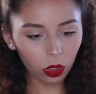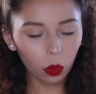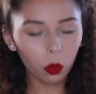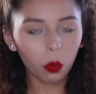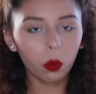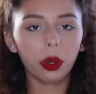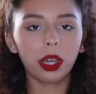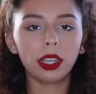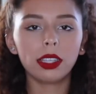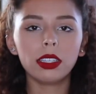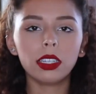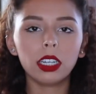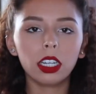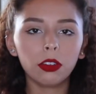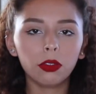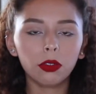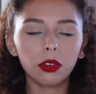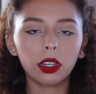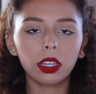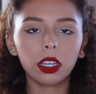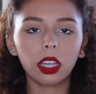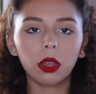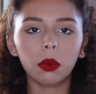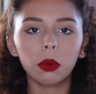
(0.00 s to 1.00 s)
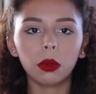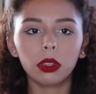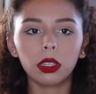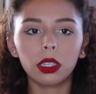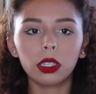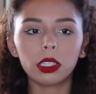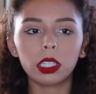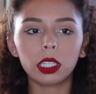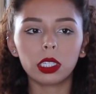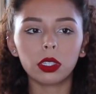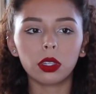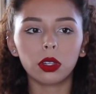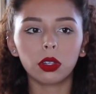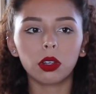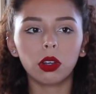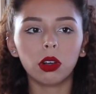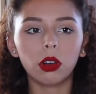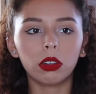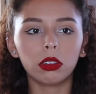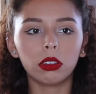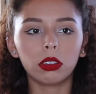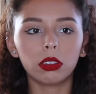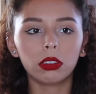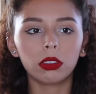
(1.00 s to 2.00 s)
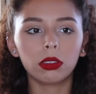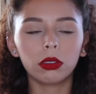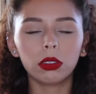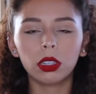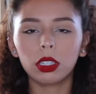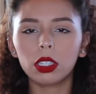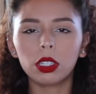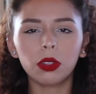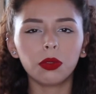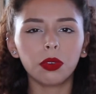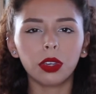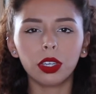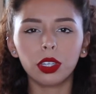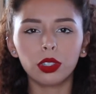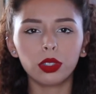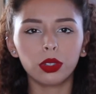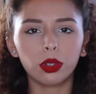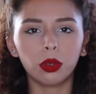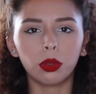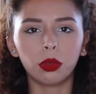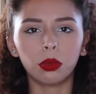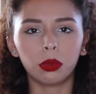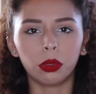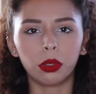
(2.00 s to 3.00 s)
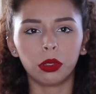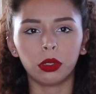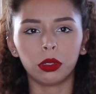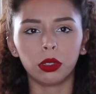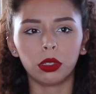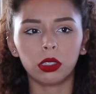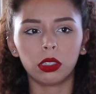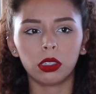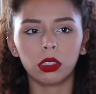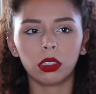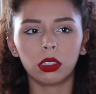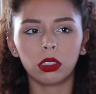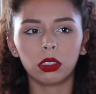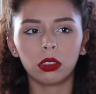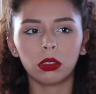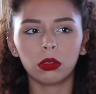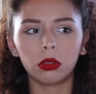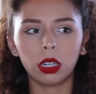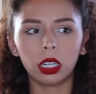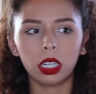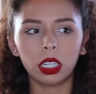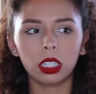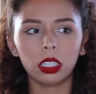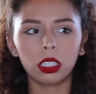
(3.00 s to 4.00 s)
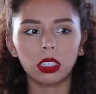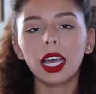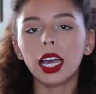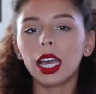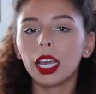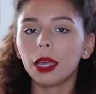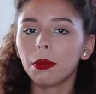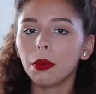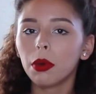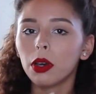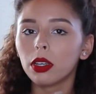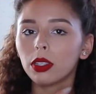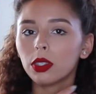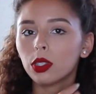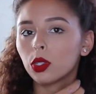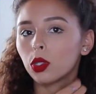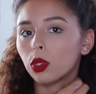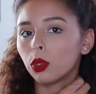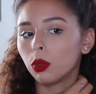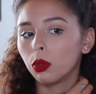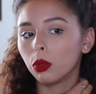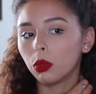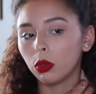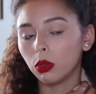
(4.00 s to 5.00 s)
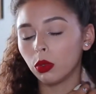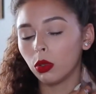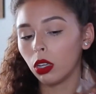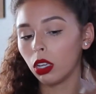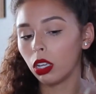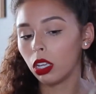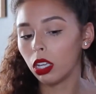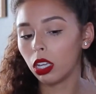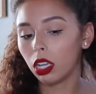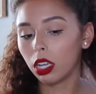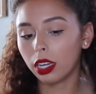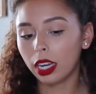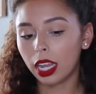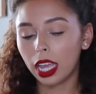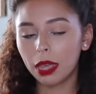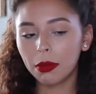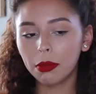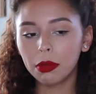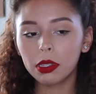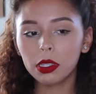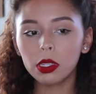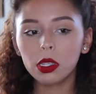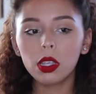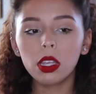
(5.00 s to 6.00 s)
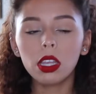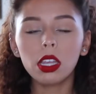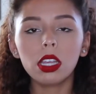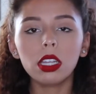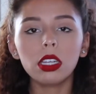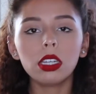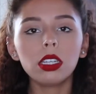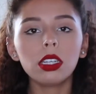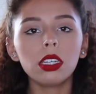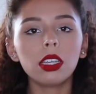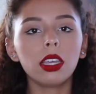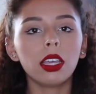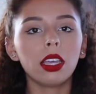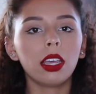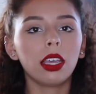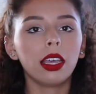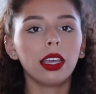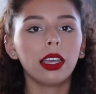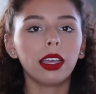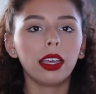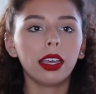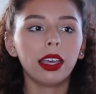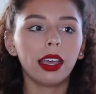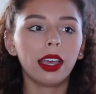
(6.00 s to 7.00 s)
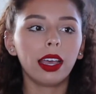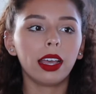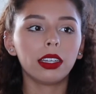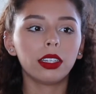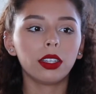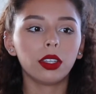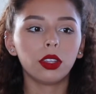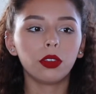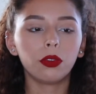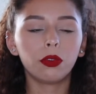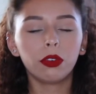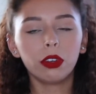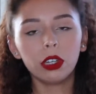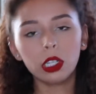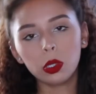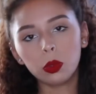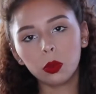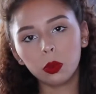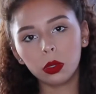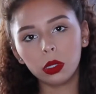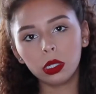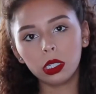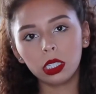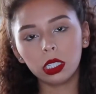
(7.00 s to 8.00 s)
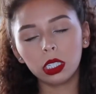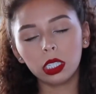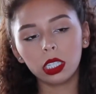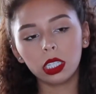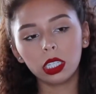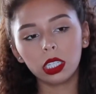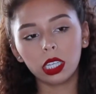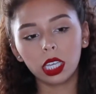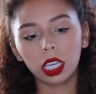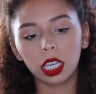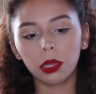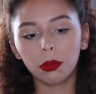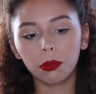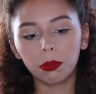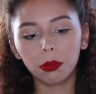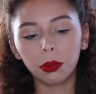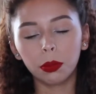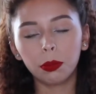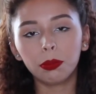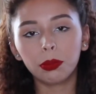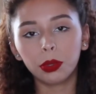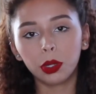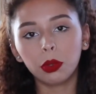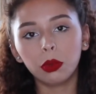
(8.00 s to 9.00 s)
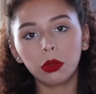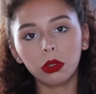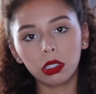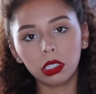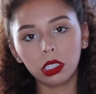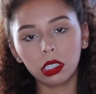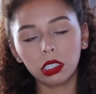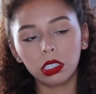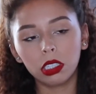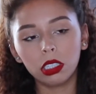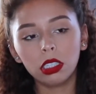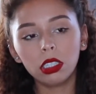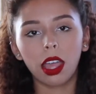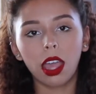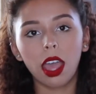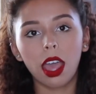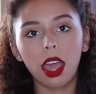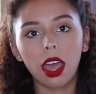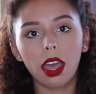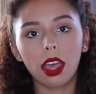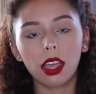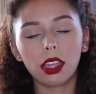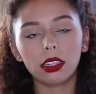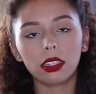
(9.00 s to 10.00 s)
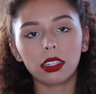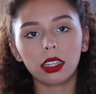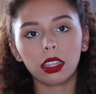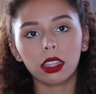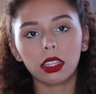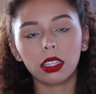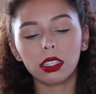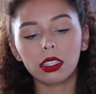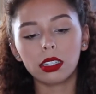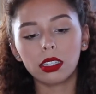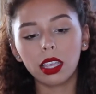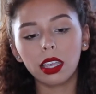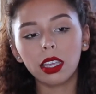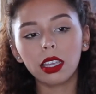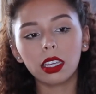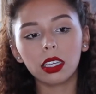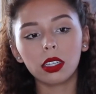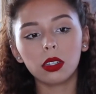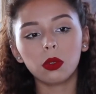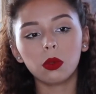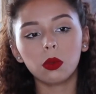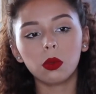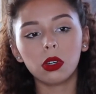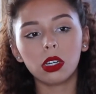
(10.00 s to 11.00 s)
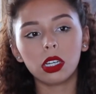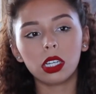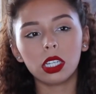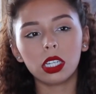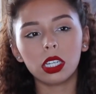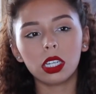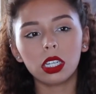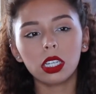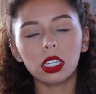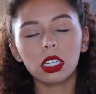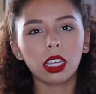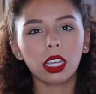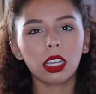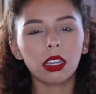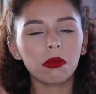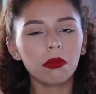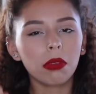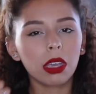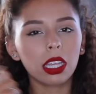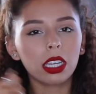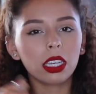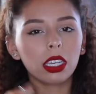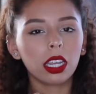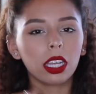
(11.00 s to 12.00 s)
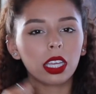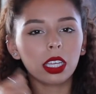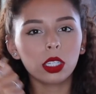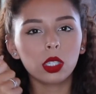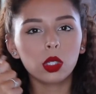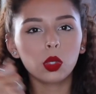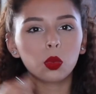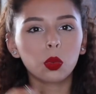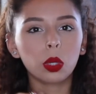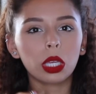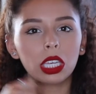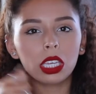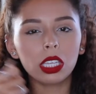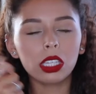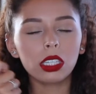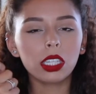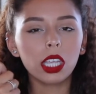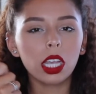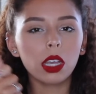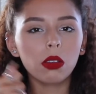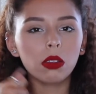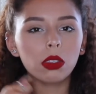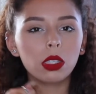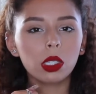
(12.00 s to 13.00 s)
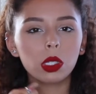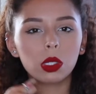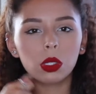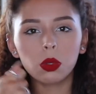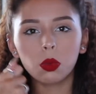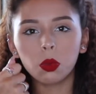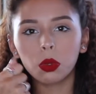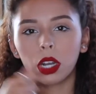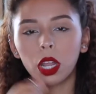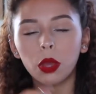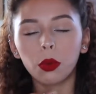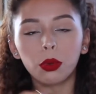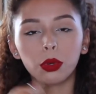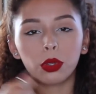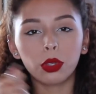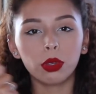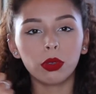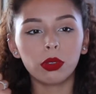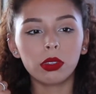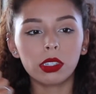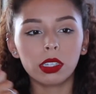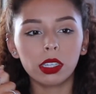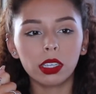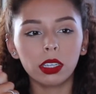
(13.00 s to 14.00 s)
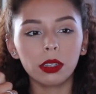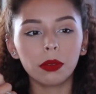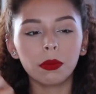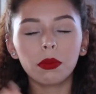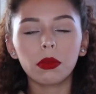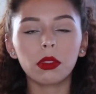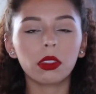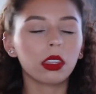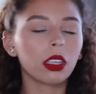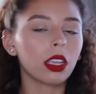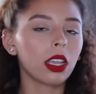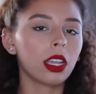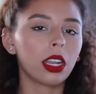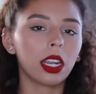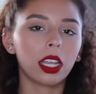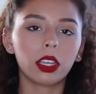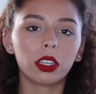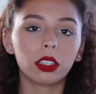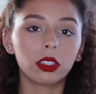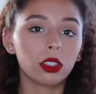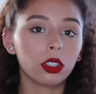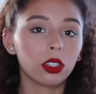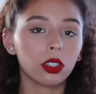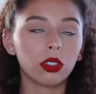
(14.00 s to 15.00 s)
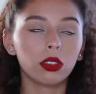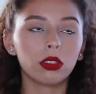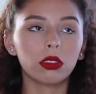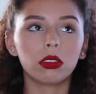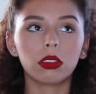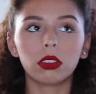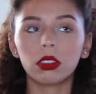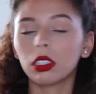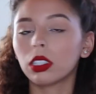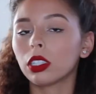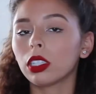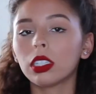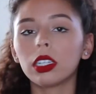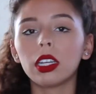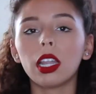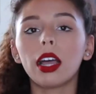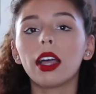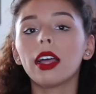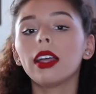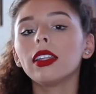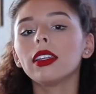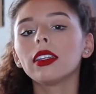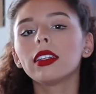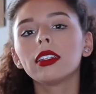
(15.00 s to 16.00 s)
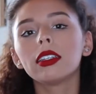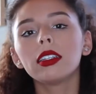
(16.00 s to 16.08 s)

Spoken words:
Why did I forget what these things are called? It's a facial roller, right? I bought two on Amazon, and the first one came broken, and the second one, it made like squeaky sounds when I would use it, and I just could not.